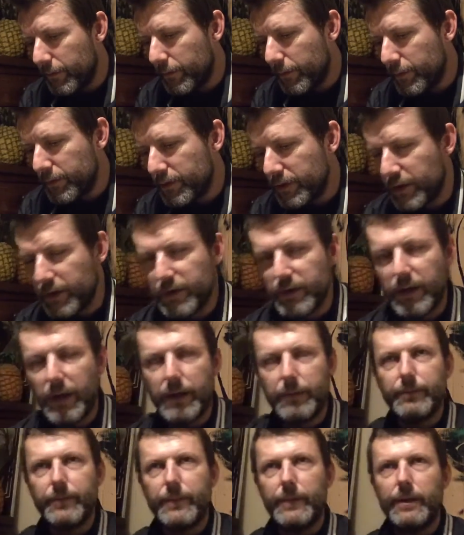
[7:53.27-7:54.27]
what was I going to
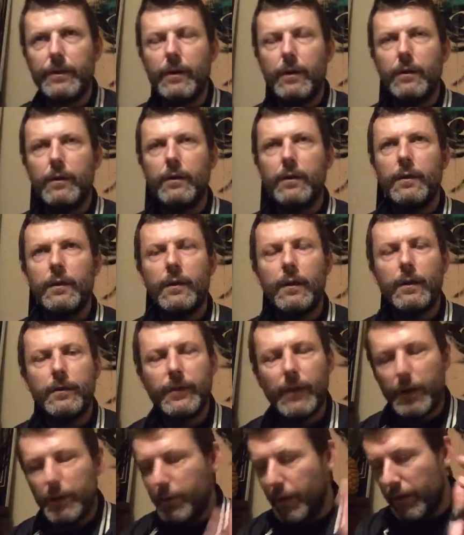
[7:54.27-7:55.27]
say?
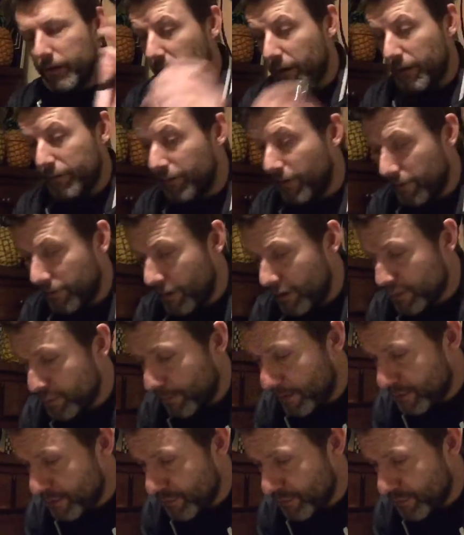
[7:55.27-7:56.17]
No, I've lost my